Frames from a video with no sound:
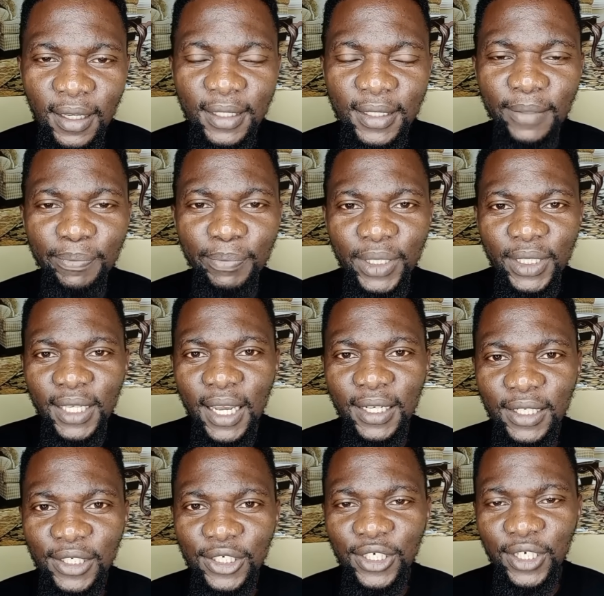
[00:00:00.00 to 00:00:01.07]
It's a pity
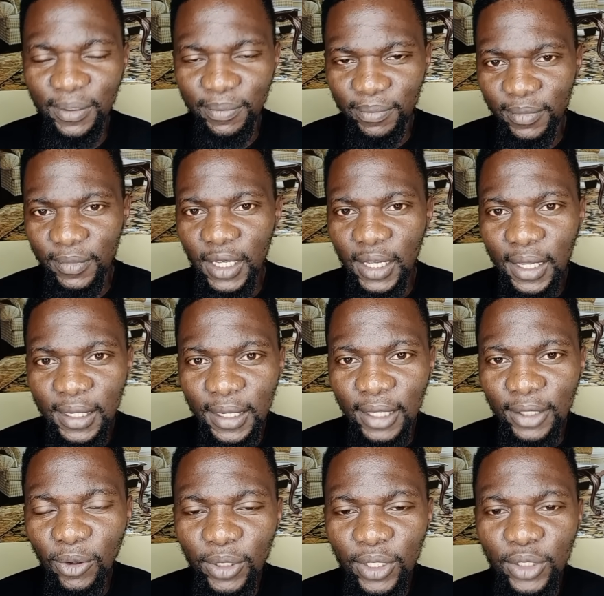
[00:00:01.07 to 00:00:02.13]
and a shame
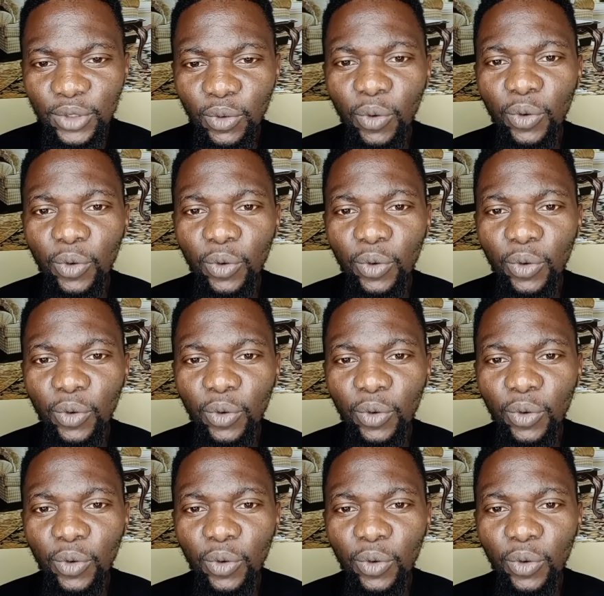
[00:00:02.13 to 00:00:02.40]
that all these